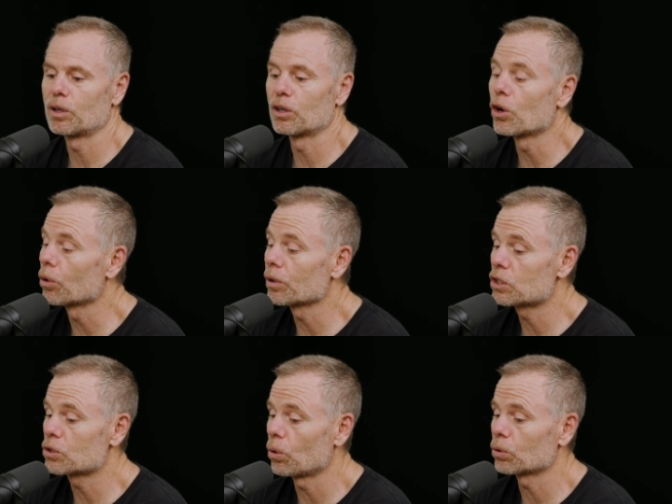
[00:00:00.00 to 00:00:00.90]
We had already
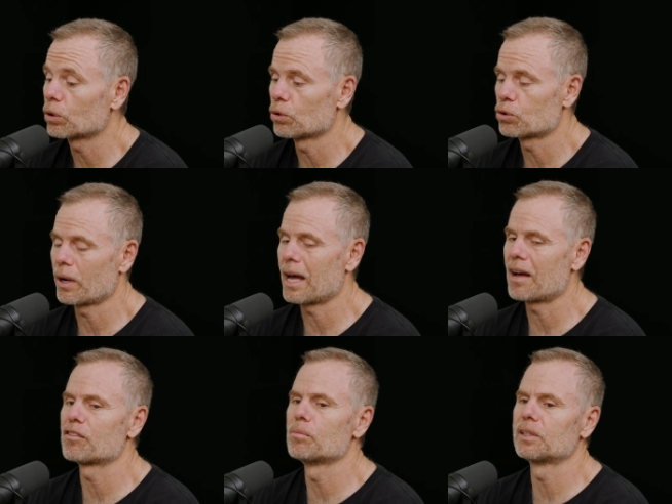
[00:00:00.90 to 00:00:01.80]
sold close to
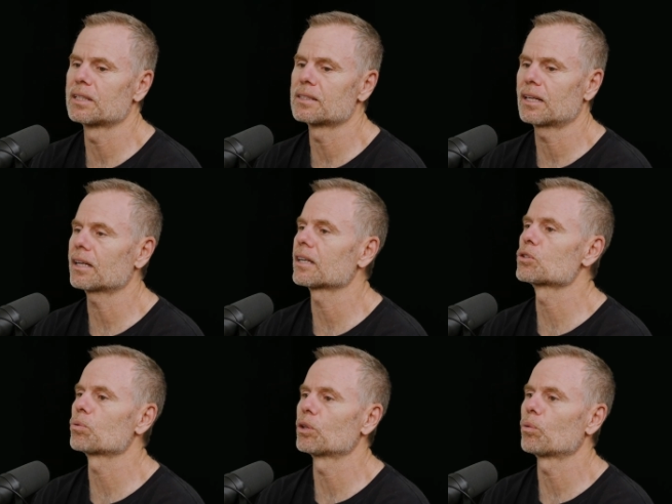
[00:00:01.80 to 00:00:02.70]
500,000
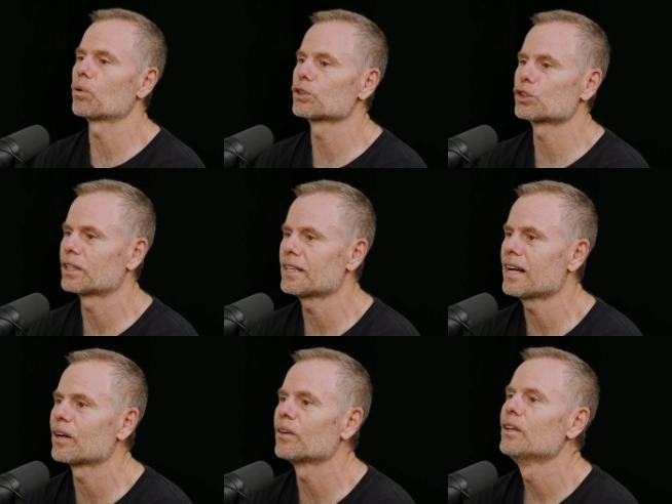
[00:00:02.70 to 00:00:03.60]
tickets when the world shut
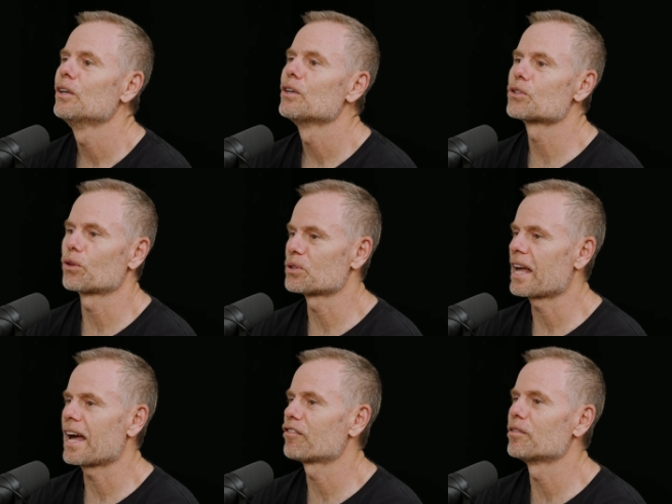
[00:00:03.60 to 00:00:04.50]
down. So those
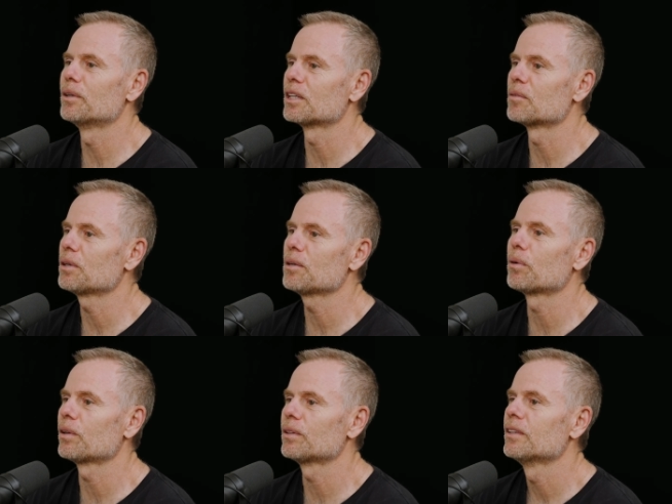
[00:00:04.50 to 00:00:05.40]
500,000
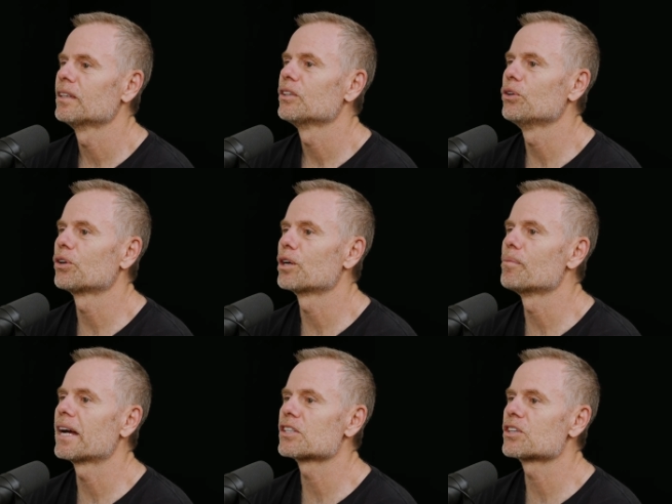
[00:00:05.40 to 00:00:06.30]
people, you could
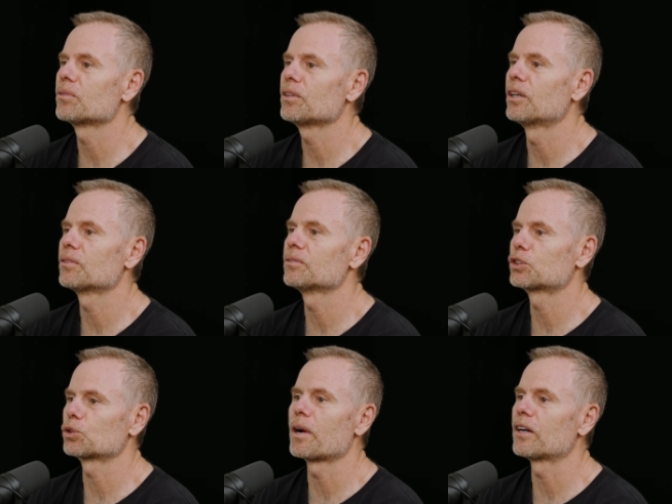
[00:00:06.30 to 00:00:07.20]
imagine,
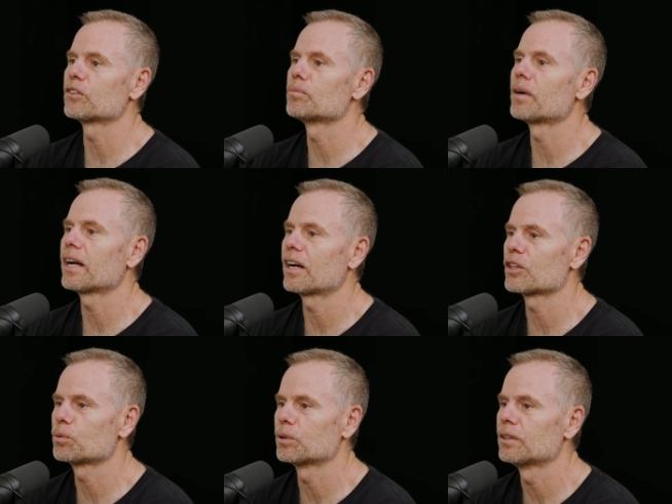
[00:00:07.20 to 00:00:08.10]
surrounded my
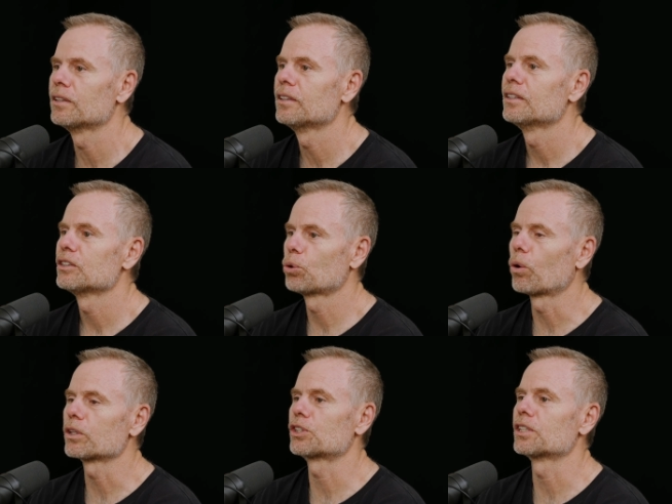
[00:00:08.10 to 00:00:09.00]
house with
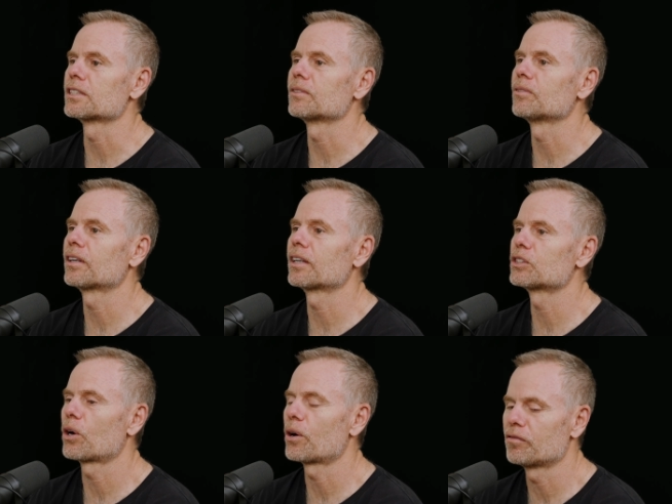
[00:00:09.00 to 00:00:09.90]
torches and wanted to
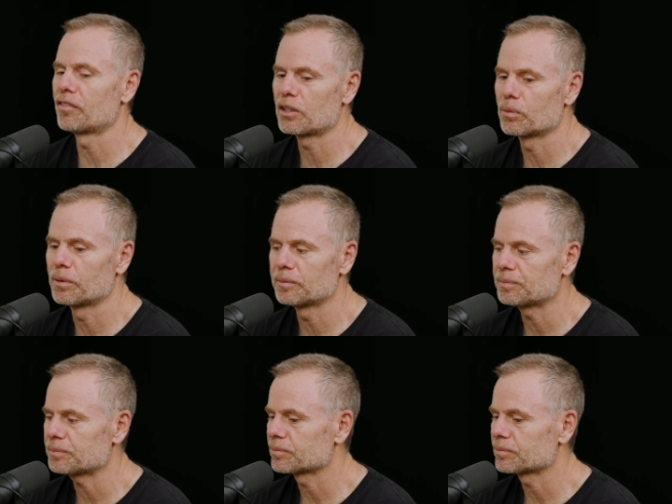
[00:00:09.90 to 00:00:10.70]
tar and feather me.